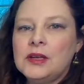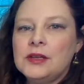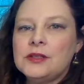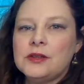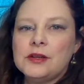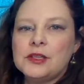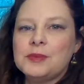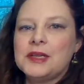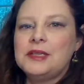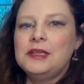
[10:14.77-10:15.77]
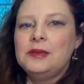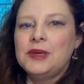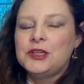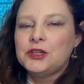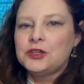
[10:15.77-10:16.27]
So there's my C
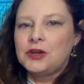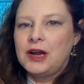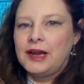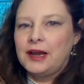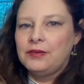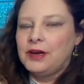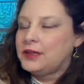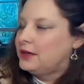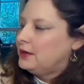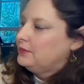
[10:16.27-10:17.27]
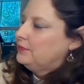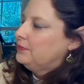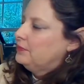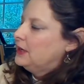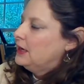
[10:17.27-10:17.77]
major triad right there.
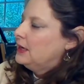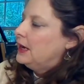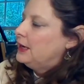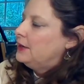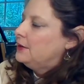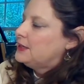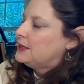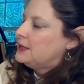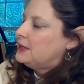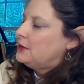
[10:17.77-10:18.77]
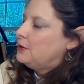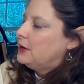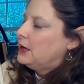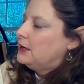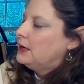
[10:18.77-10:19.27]
I know it's a C
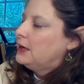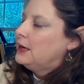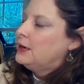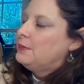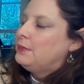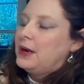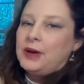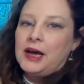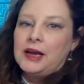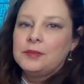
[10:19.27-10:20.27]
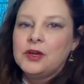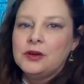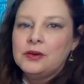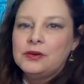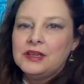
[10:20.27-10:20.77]
chord. My bottom
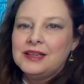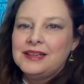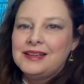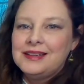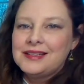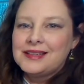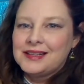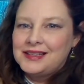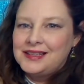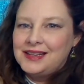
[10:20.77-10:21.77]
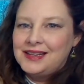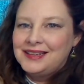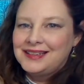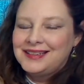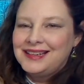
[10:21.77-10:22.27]
note is a C.
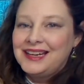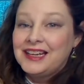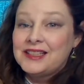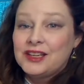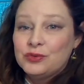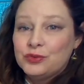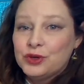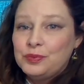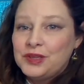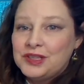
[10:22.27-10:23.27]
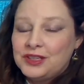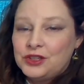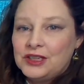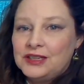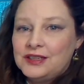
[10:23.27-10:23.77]
It's in root
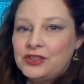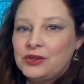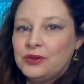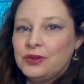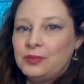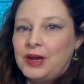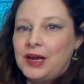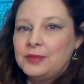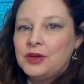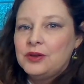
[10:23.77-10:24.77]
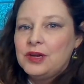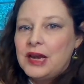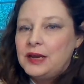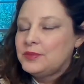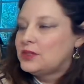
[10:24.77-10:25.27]
position, so the bottom note
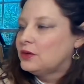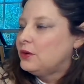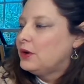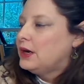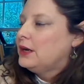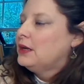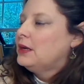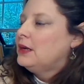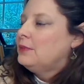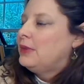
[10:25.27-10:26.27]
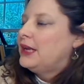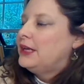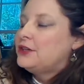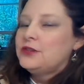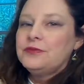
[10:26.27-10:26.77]
names the chord. My
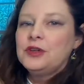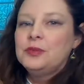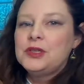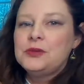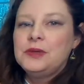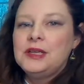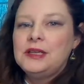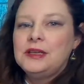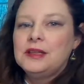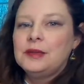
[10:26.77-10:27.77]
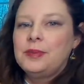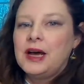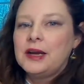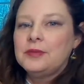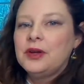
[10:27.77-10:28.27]
interval between the
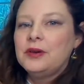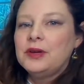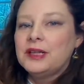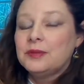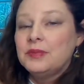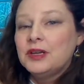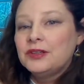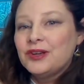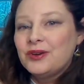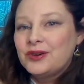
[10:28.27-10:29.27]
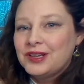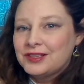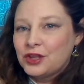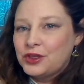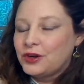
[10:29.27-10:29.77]
bottom note and the middle note is a
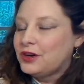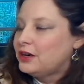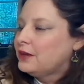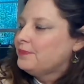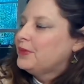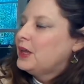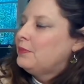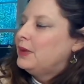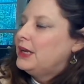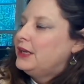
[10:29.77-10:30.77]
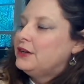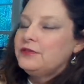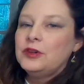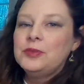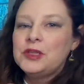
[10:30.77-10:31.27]
third. My
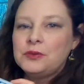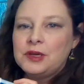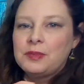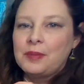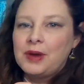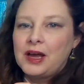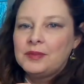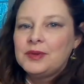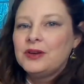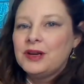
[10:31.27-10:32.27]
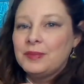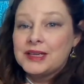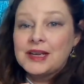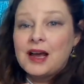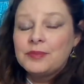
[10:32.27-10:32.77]
interval between my bottom note and my
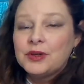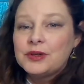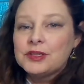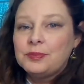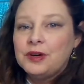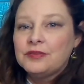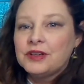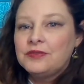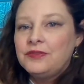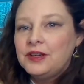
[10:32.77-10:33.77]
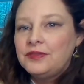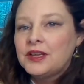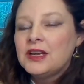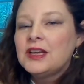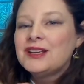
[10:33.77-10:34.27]
top note is a perfect fifth,
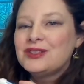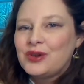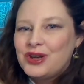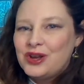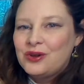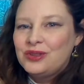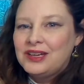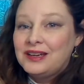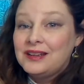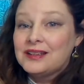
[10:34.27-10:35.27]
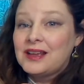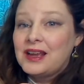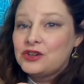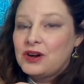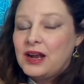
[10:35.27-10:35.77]
so I know that it is a
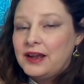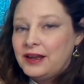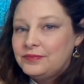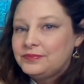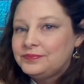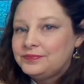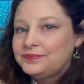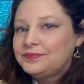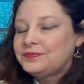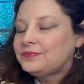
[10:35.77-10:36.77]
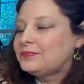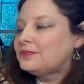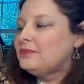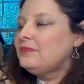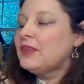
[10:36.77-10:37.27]
triad.
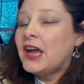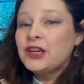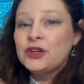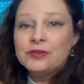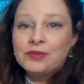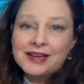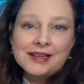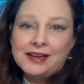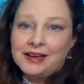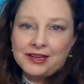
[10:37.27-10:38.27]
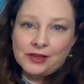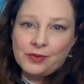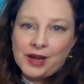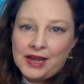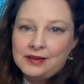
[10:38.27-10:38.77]
I could write it another
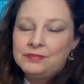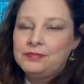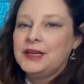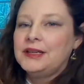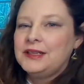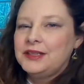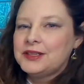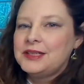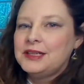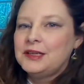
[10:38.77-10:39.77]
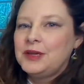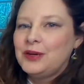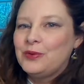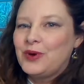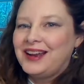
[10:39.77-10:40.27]
way, but you'll see in a minute
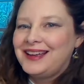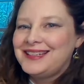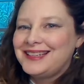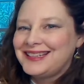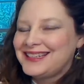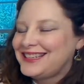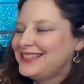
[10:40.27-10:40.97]
why I didn't.